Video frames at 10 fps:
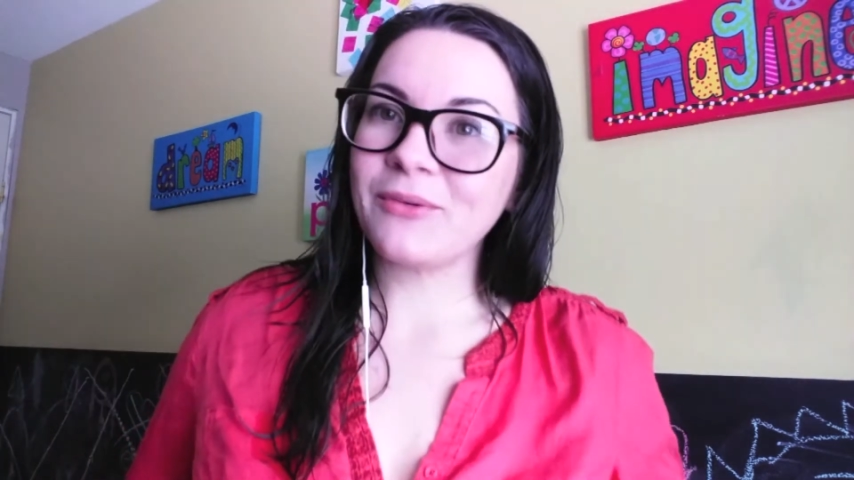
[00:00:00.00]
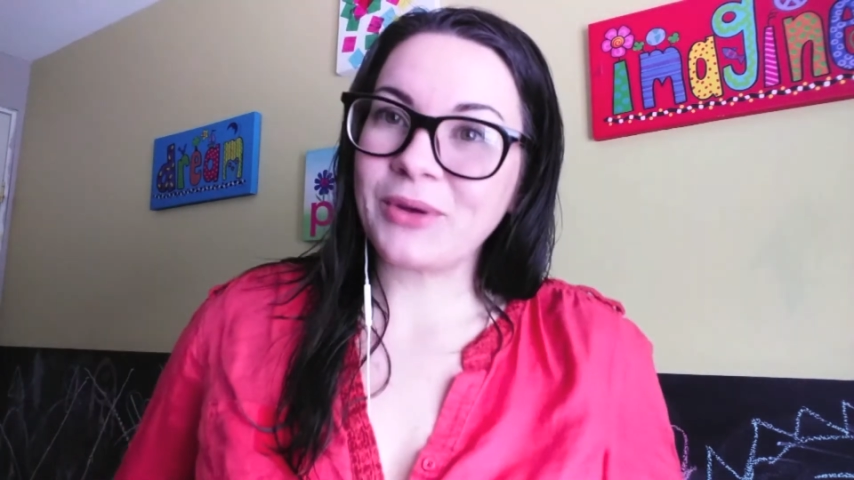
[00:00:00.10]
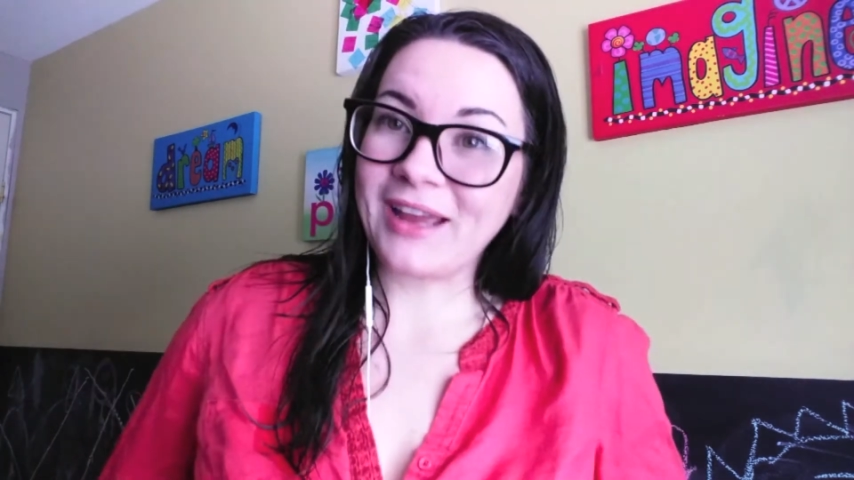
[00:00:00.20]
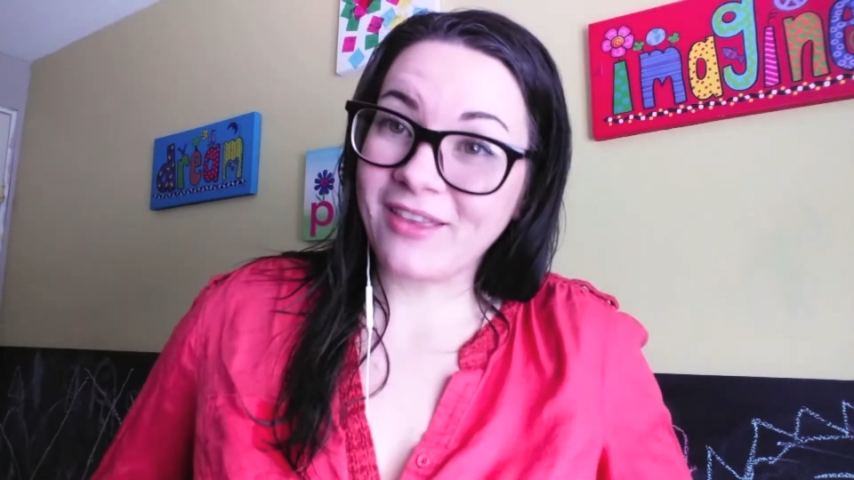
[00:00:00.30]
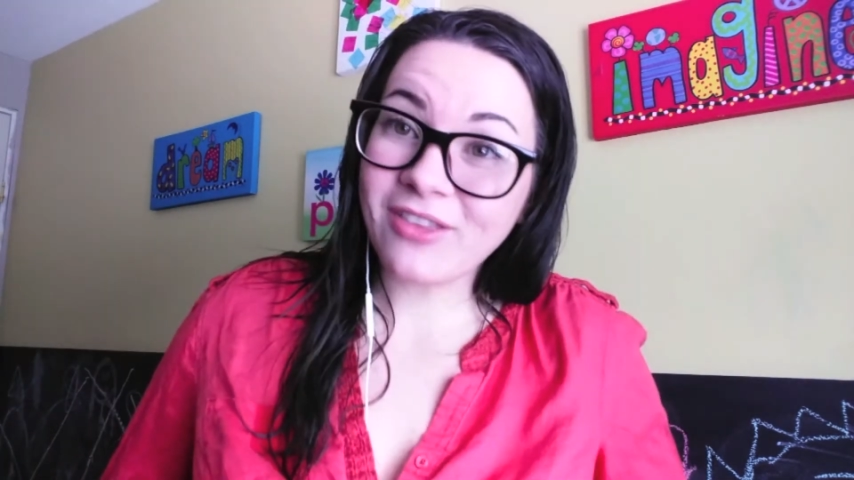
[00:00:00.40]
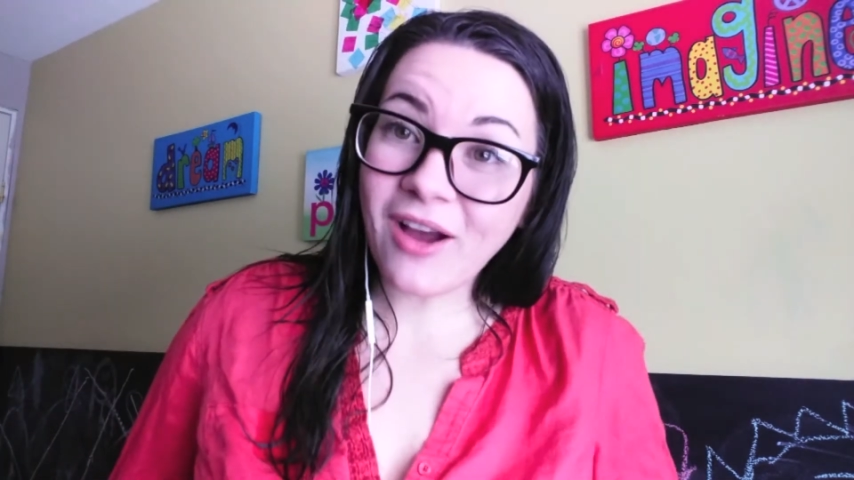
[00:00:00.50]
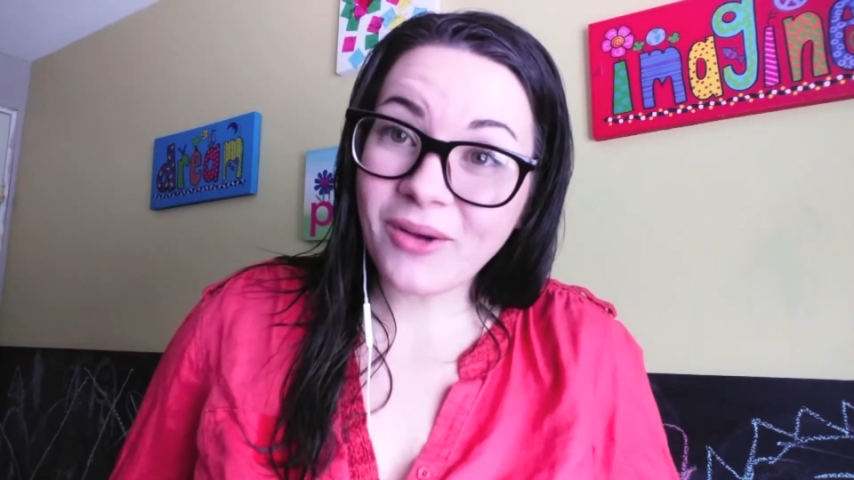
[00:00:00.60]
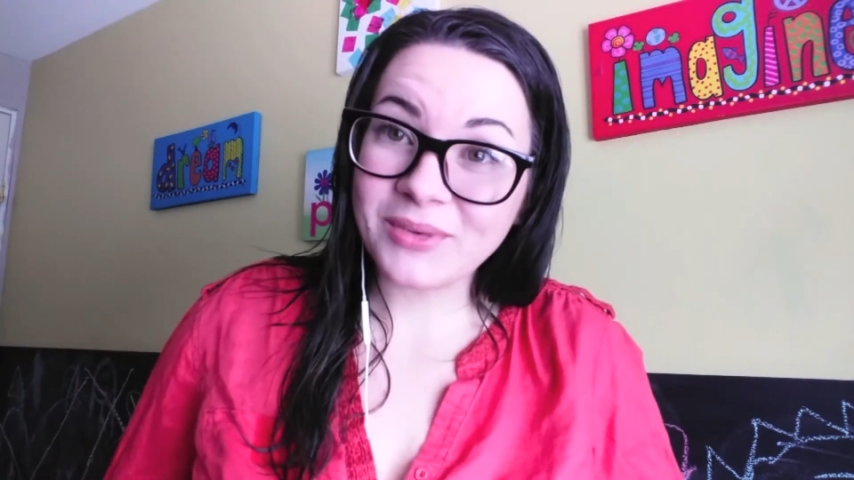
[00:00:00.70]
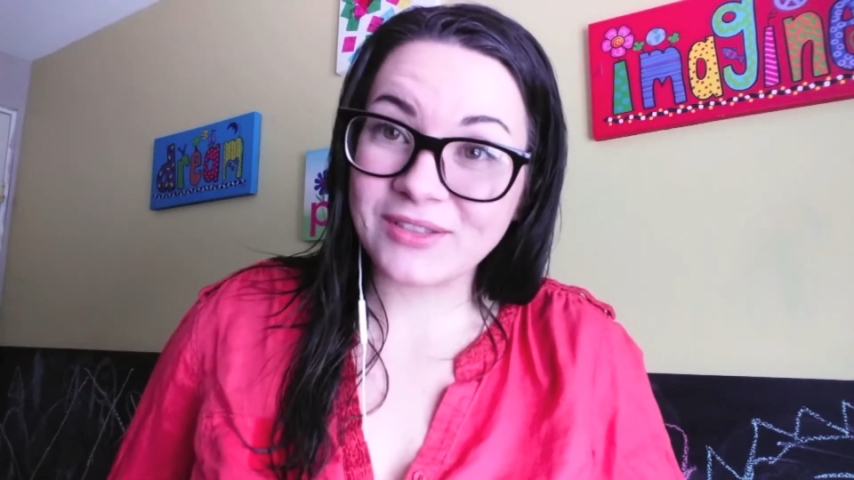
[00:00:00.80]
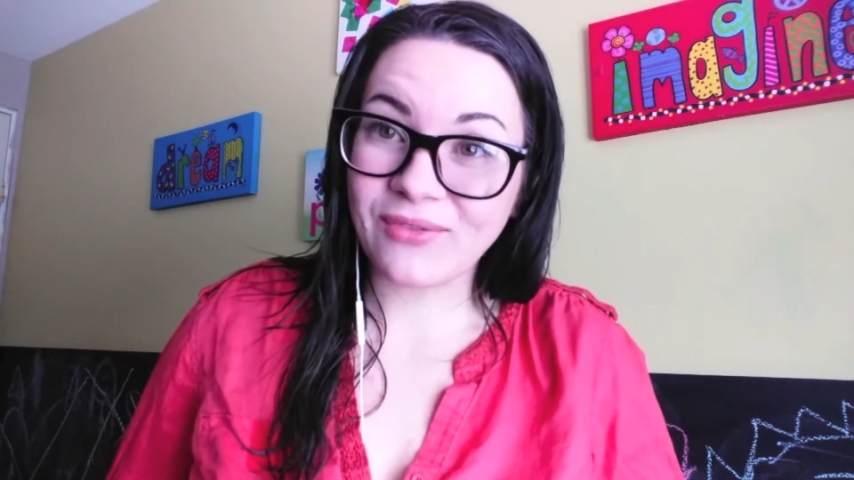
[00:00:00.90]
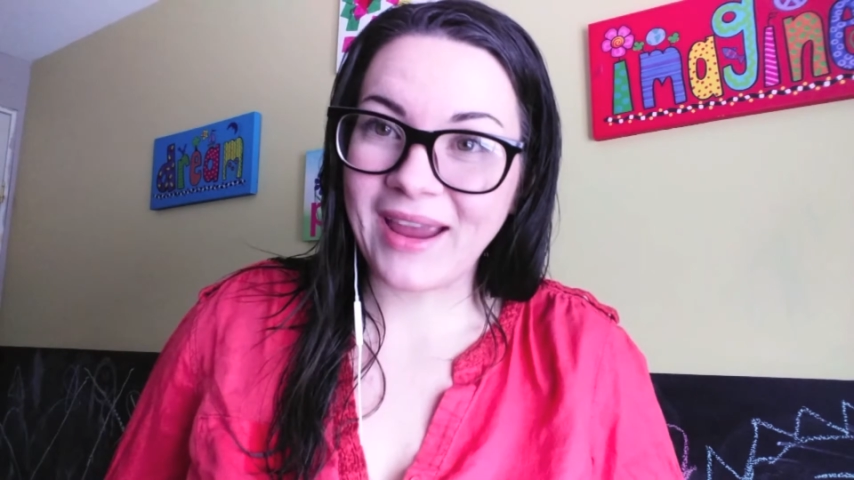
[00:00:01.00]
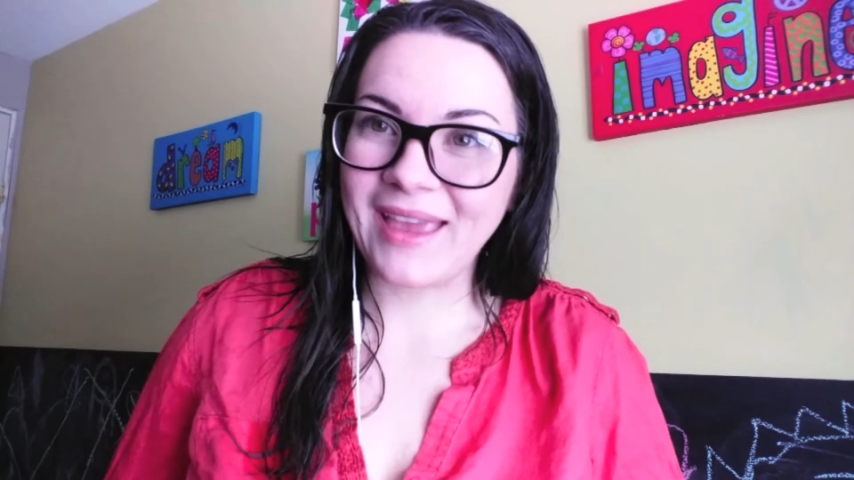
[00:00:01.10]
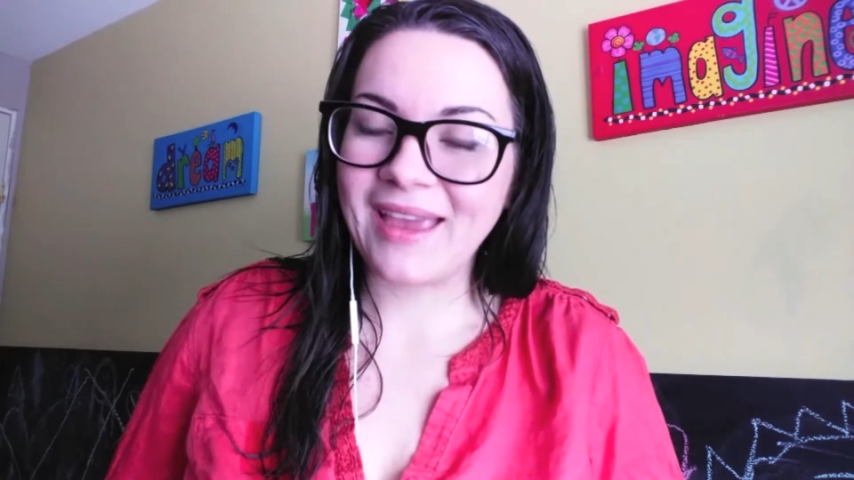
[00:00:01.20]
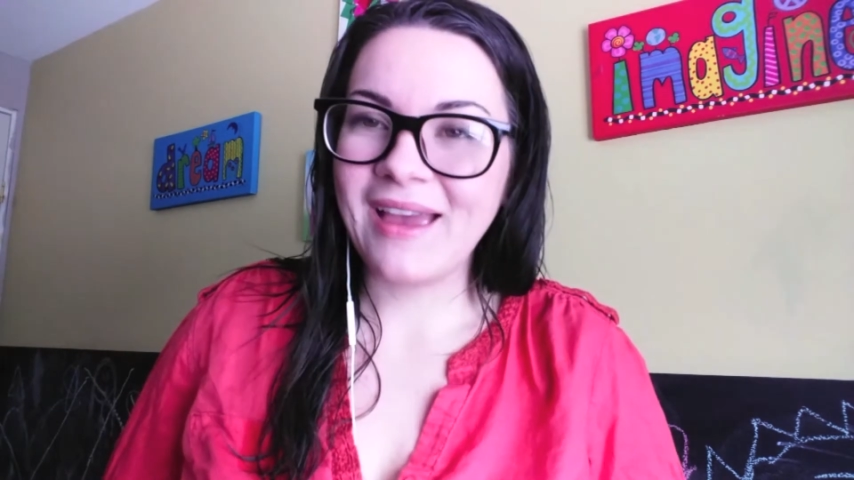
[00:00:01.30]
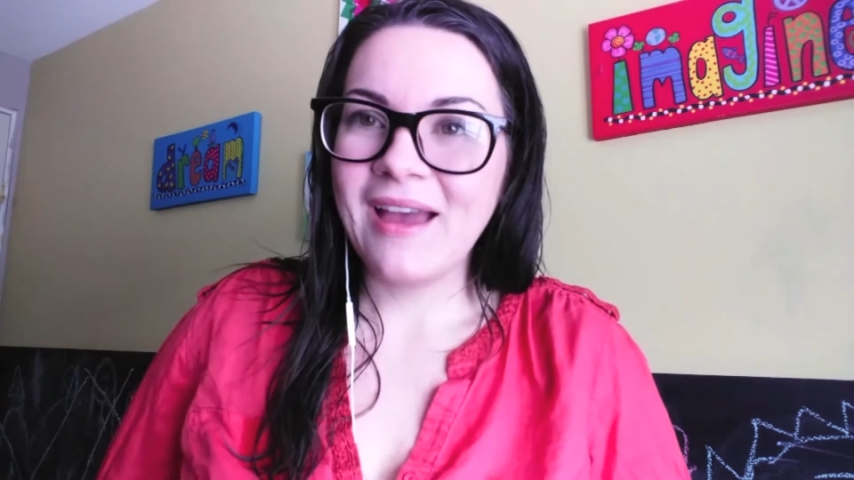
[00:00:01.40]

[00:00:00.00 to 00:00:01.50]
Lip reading: what I thought was right,